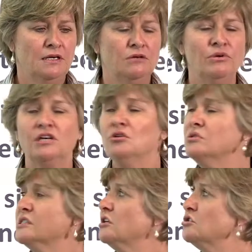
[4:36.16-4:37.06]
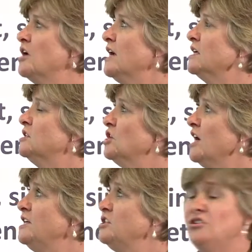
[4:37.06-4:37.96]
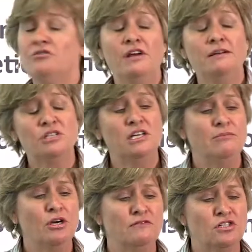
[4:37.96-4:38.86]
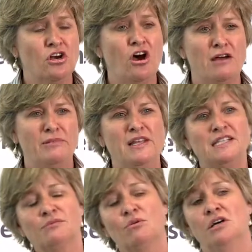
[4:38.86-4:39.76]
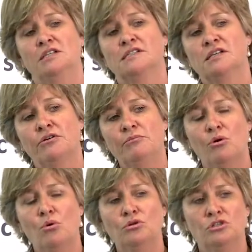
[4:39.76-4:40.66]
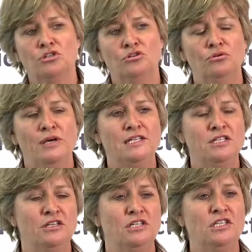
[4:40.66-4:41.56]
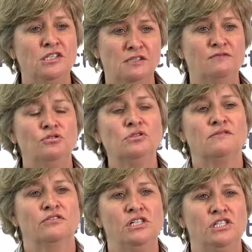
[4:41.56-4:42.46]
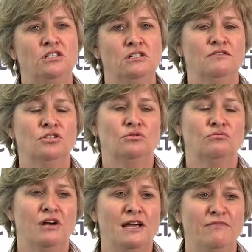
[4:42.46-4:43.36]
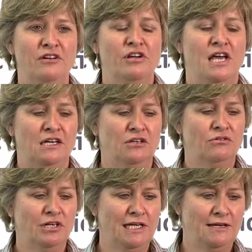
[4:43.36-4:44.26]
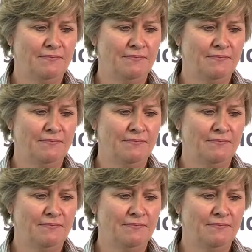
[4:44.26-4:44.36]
We can also track change in the RAM team over time, and that's why it's so important to enter the years of use for each individual RAM very accurately.